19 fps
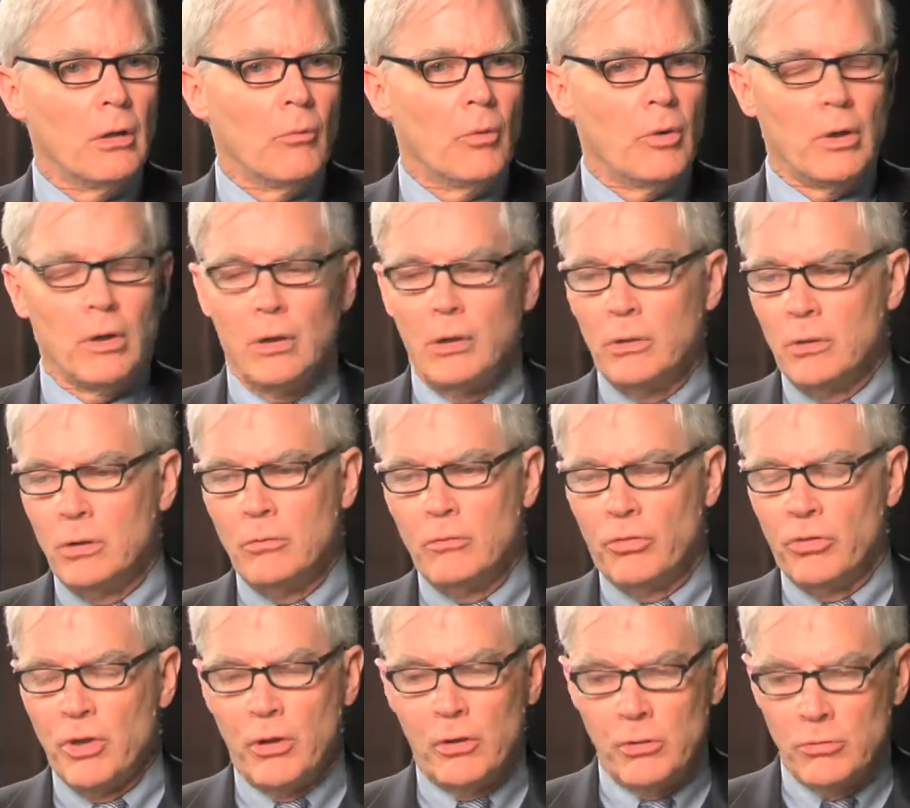What, do you
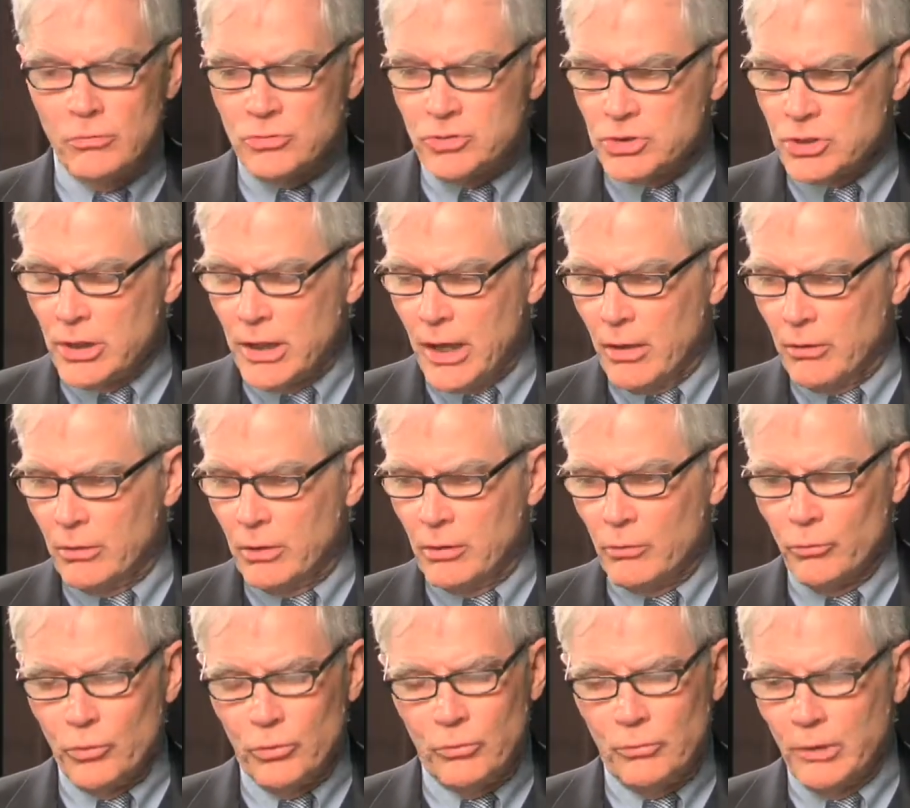think you can sit down in a
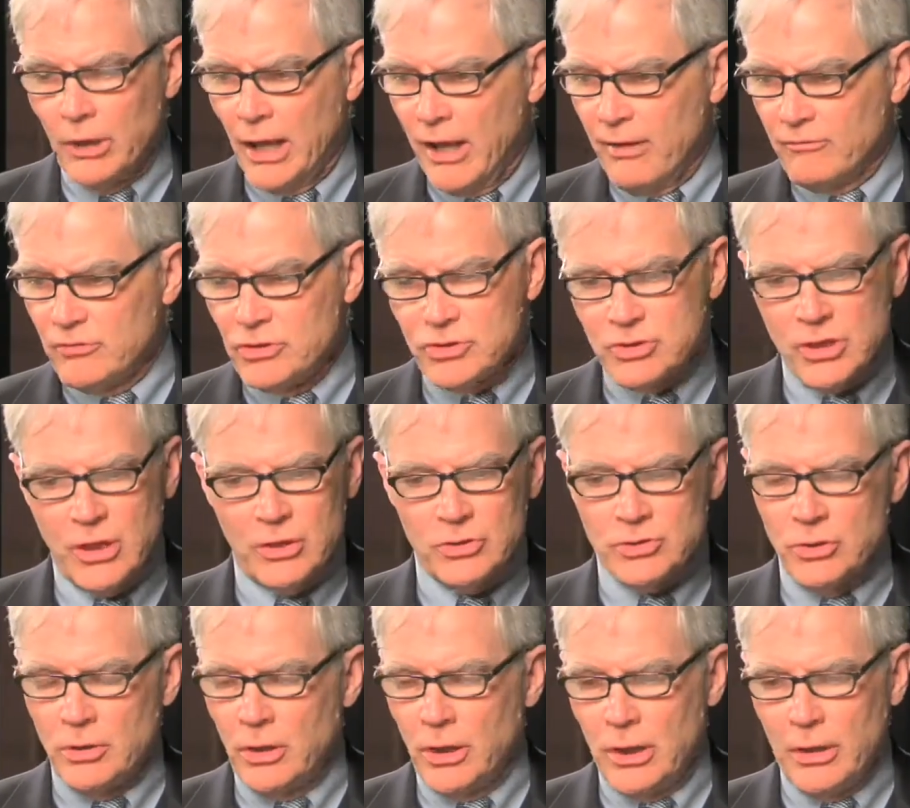room and have a
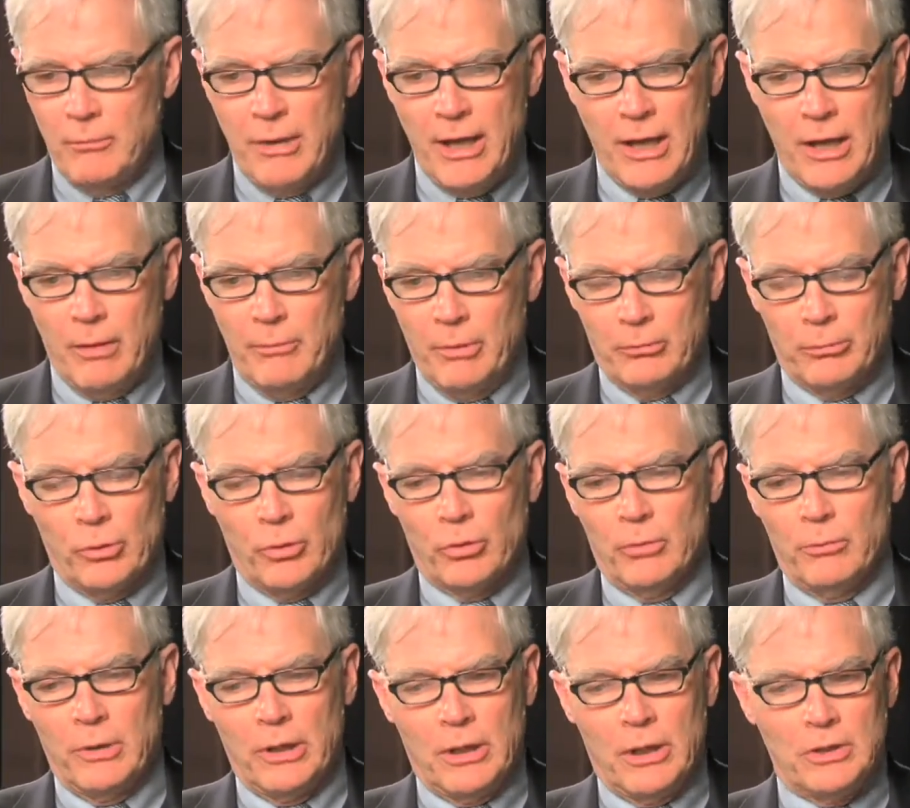discussion and make up a
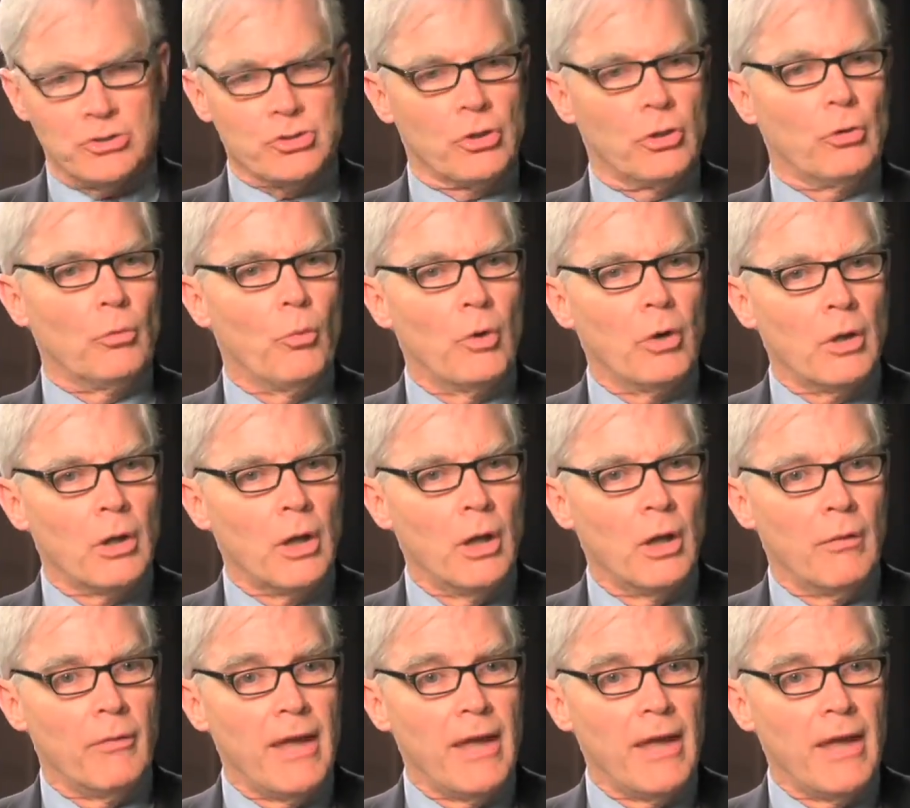program and it's going to work?